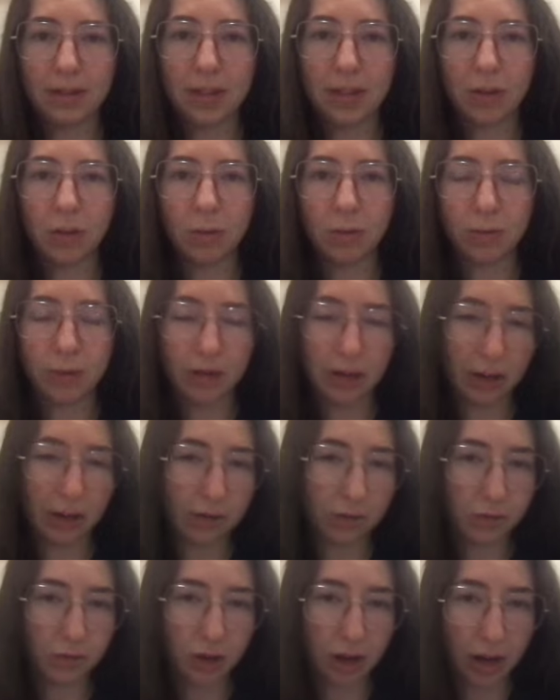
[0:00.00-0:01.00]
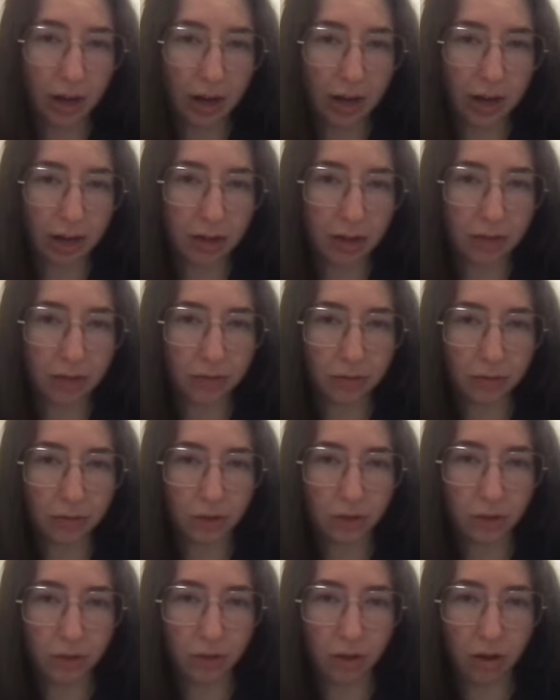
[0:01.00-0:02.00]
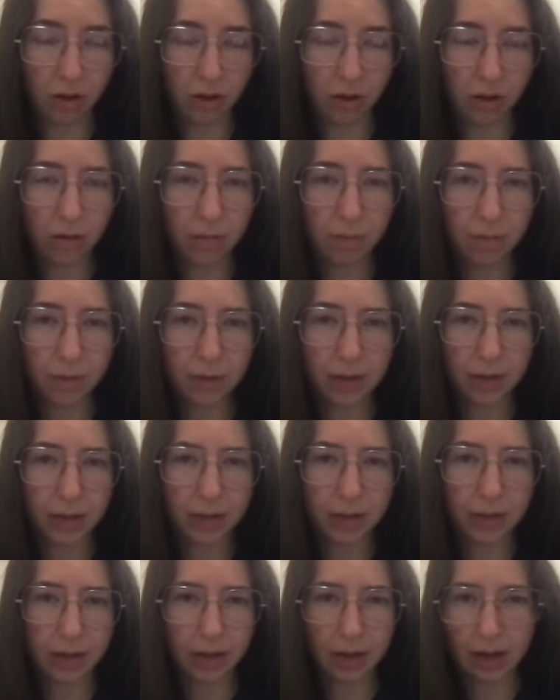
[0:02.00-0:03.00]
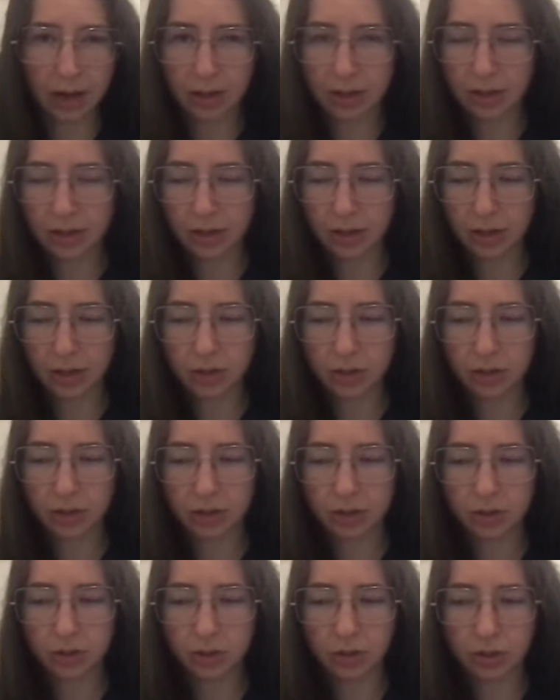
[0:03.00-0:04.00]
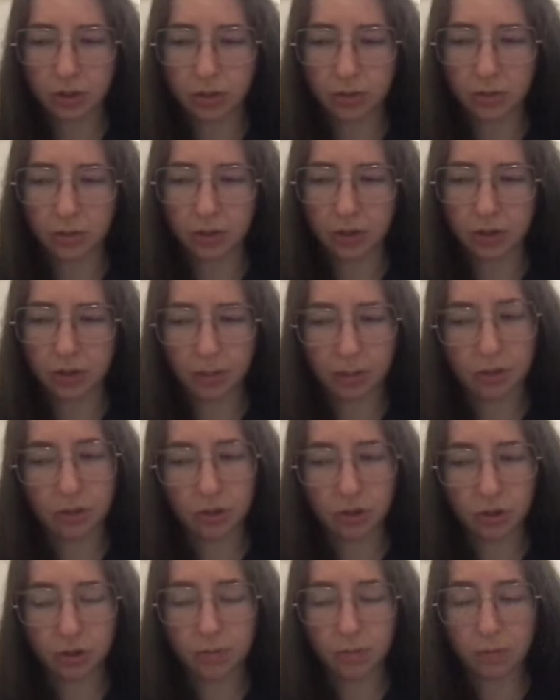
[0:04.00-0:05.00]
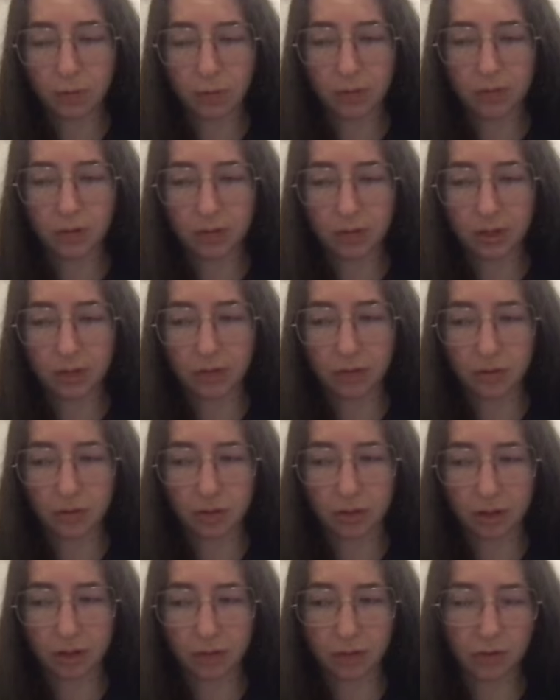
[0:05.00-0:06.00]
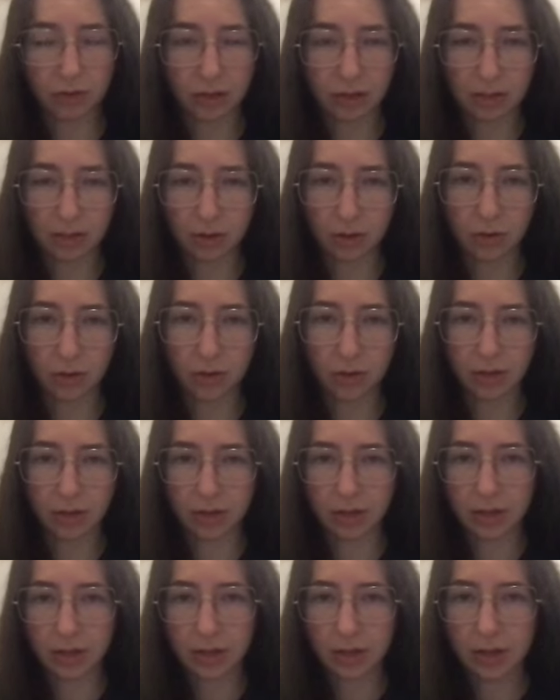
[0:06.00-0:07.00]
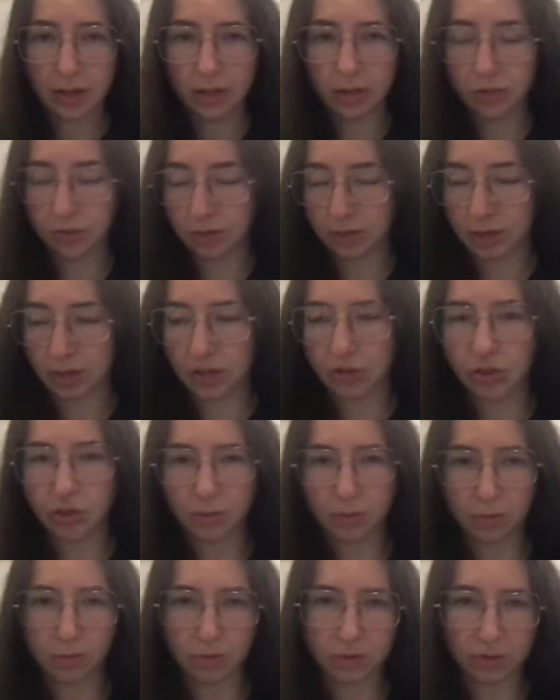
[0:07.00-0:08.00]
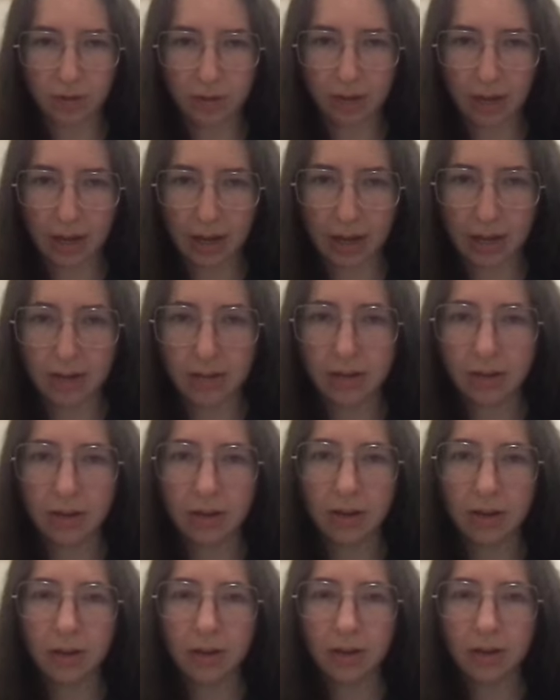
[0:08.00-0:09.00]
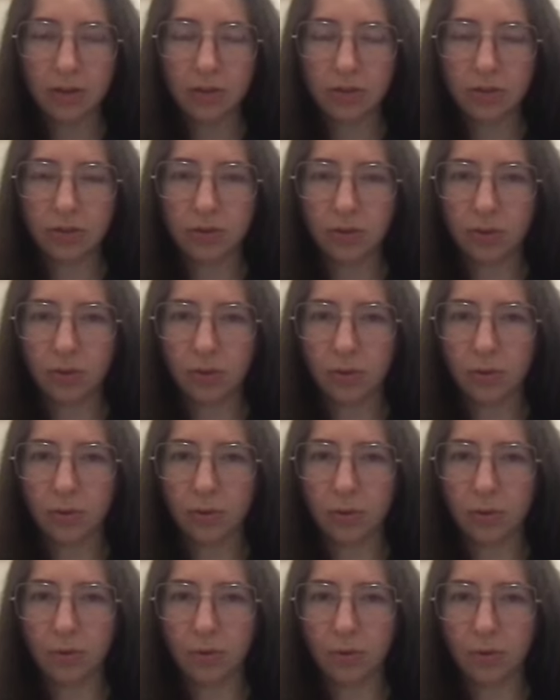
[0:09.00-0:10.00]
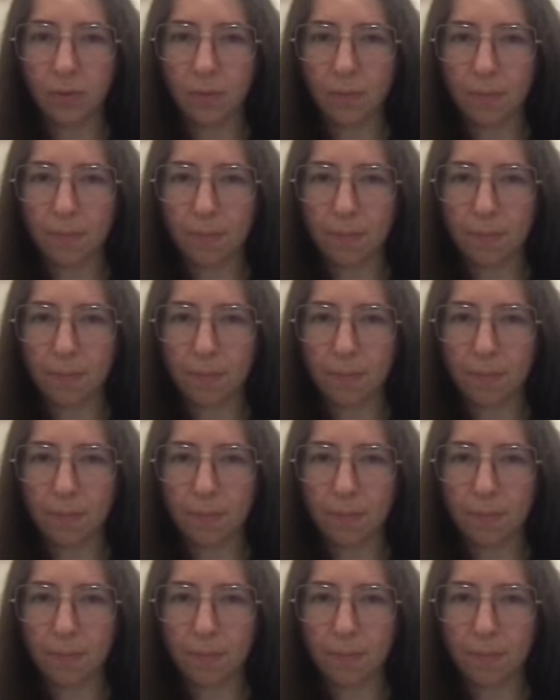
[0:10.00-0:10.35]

that will be kind of dragging it for too long. But I think she's doing, I mean, she posted just like a few days ago, and today she's posted again. So